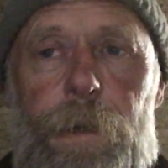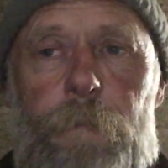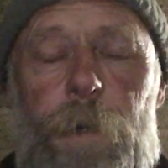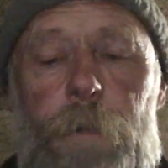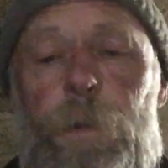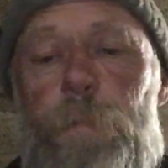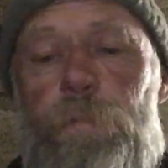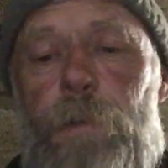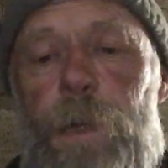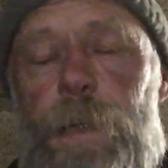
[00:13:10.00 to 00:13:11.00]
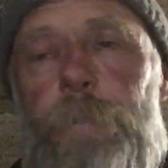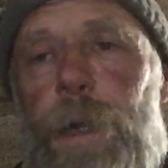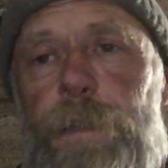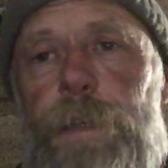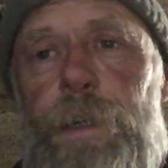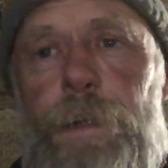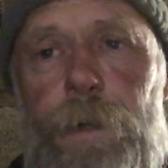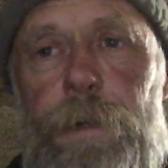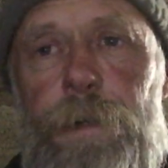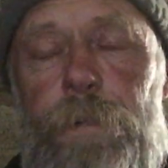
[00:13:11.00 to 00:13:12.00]
But if you break a magnet in
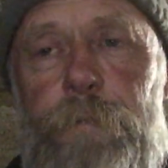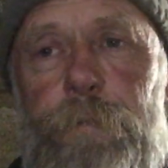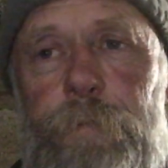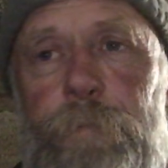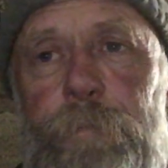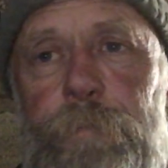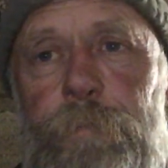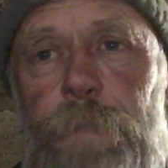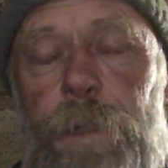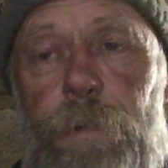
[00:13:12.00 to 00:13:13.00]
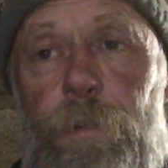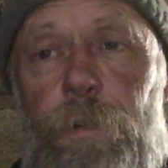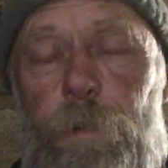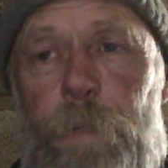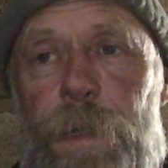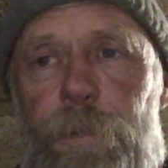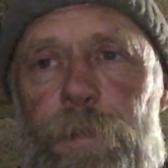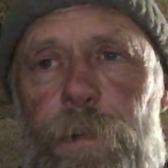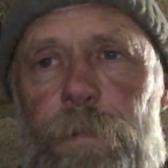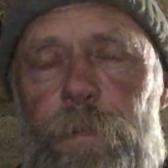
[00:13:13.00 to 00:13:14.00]
half into two
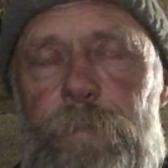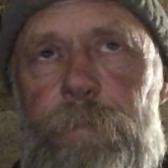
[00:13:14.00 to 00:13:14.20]
pieces,